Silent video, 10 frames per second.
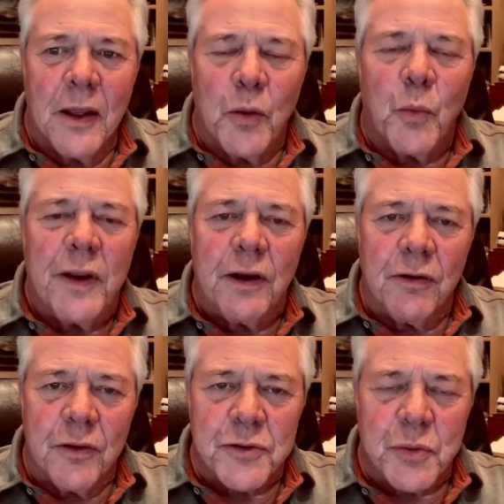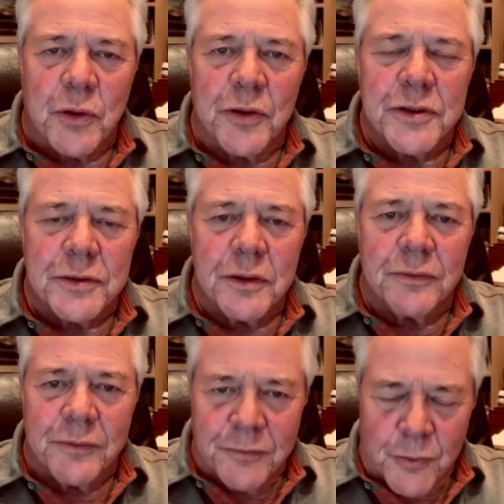We hear those words,
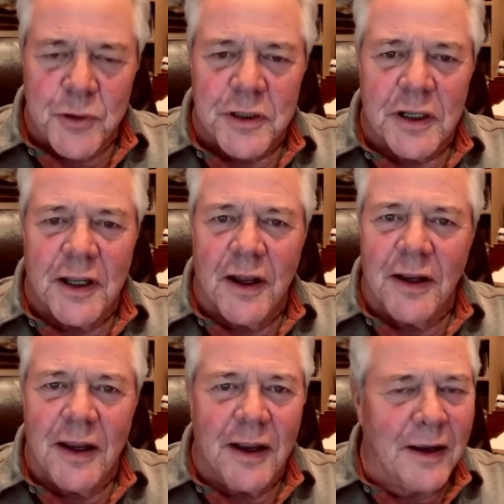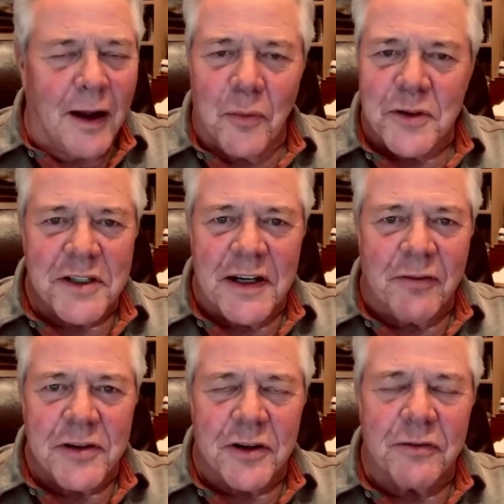fortunately, almost in
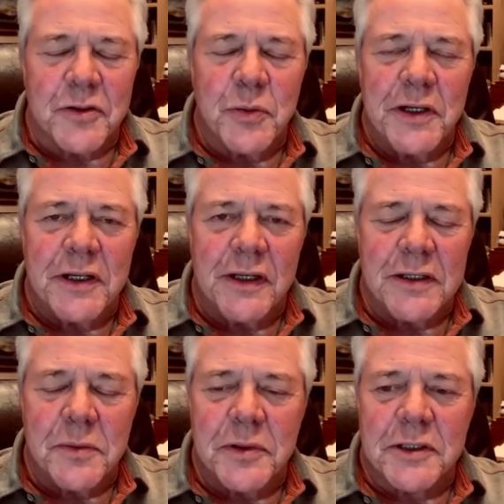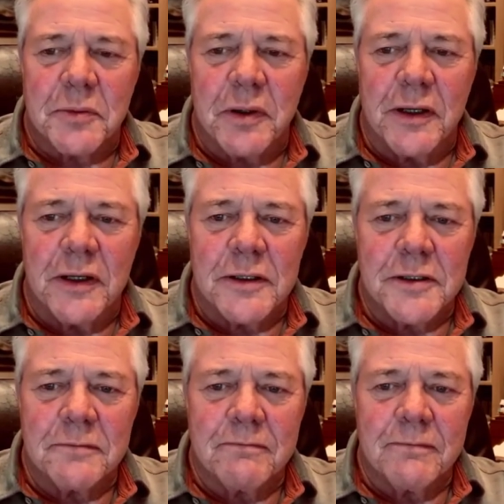every service we attend as Episcopalians.
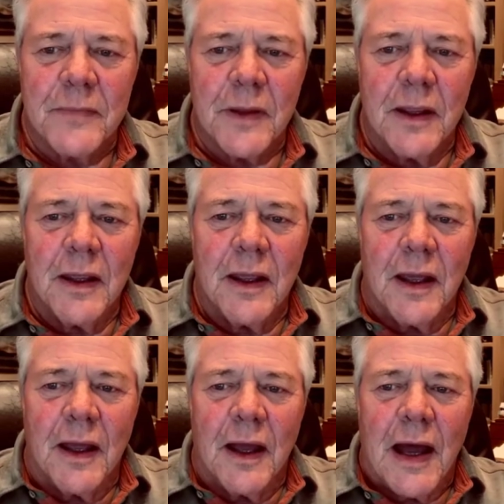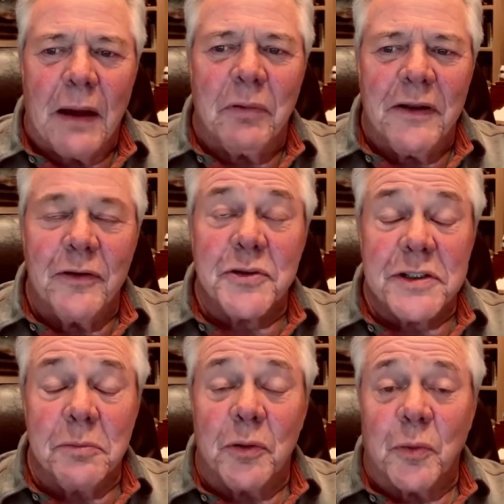I believe those
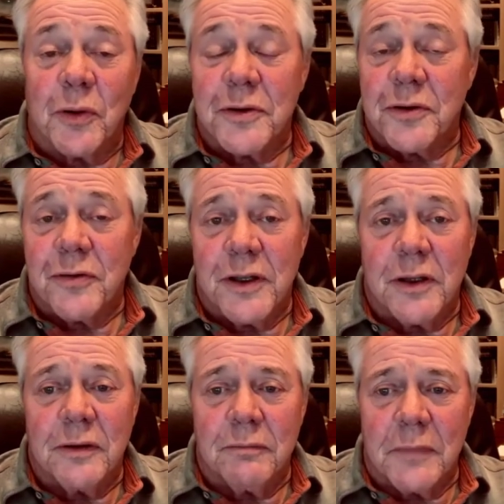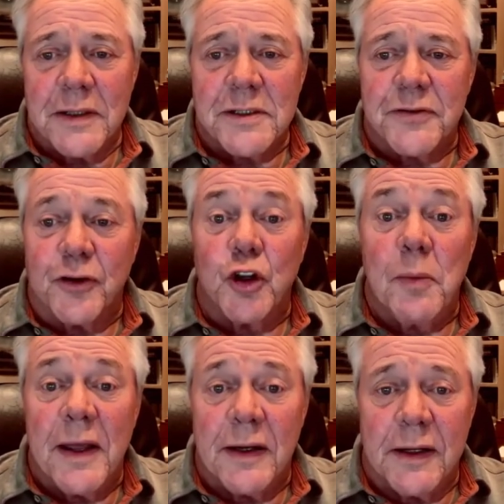simple words are the basis for
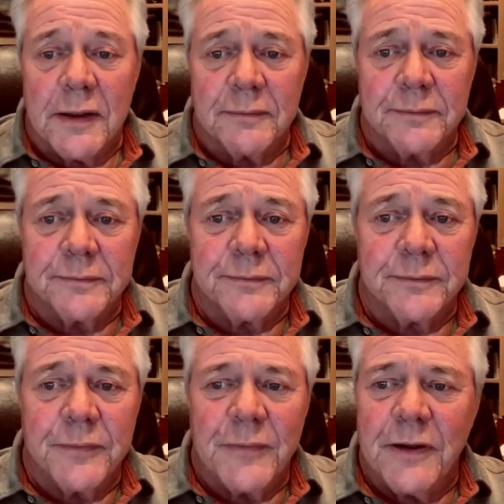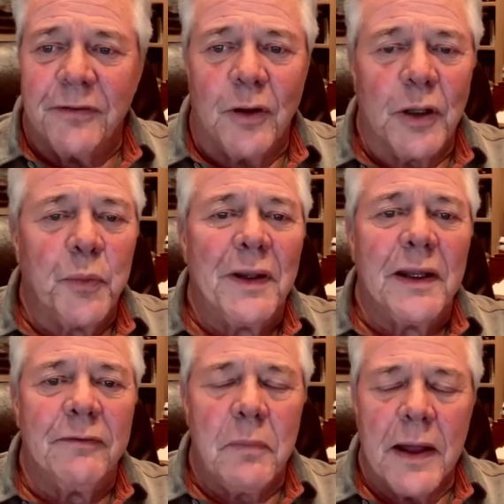humanity, if only we'd
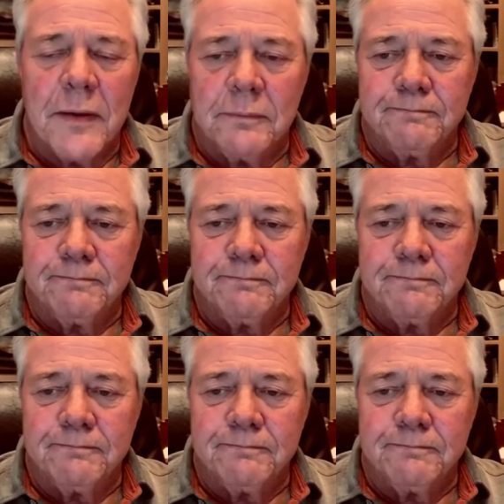live by them.